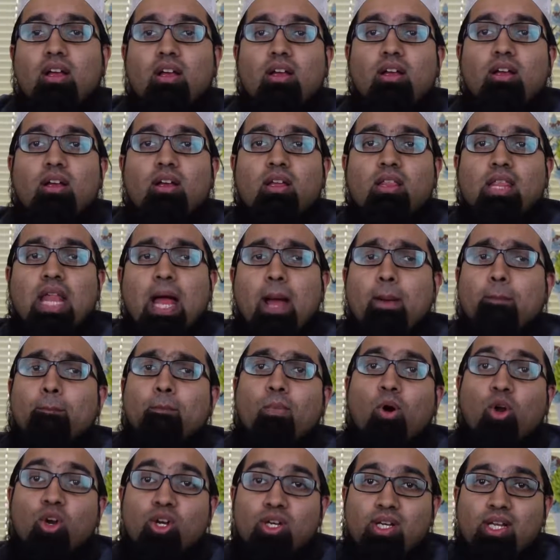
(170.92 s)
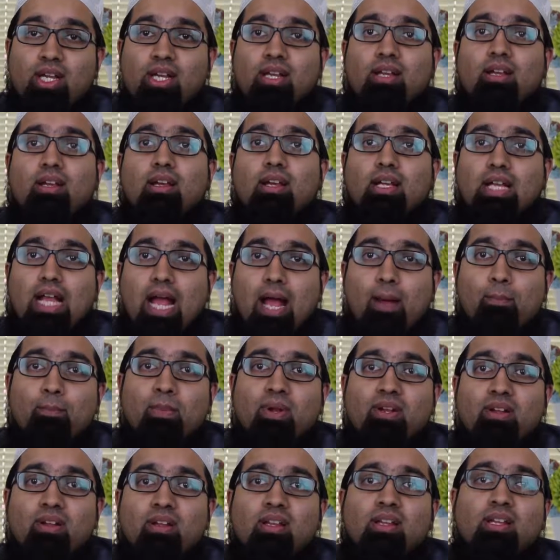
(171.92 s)
that bonding
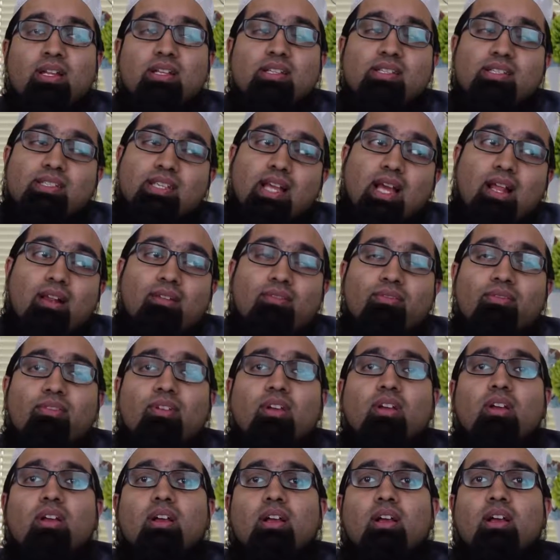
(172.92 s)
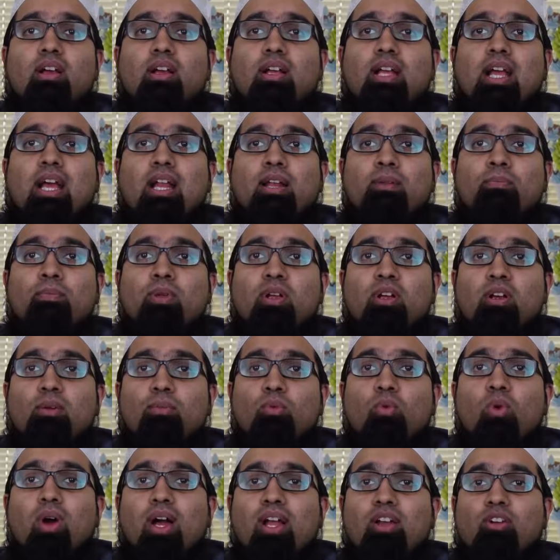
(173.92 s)
capital in itself can
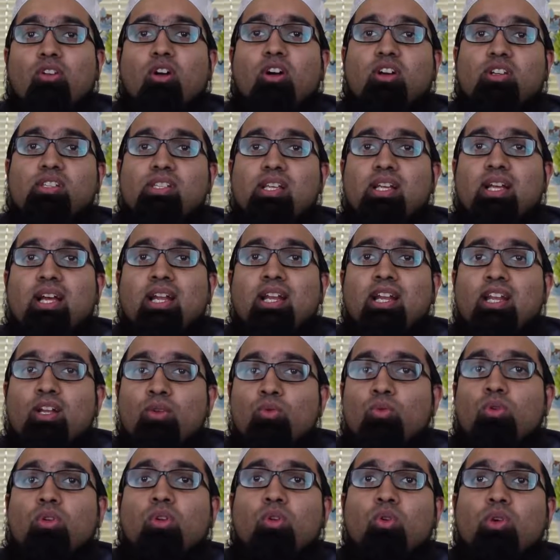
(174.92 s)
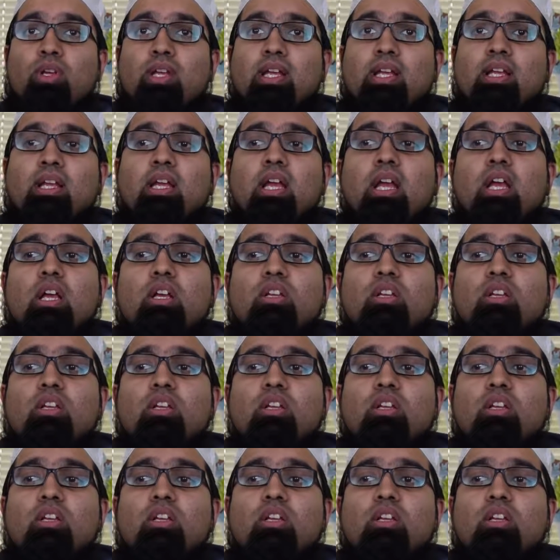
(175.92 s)
become quite toxic and inward looking.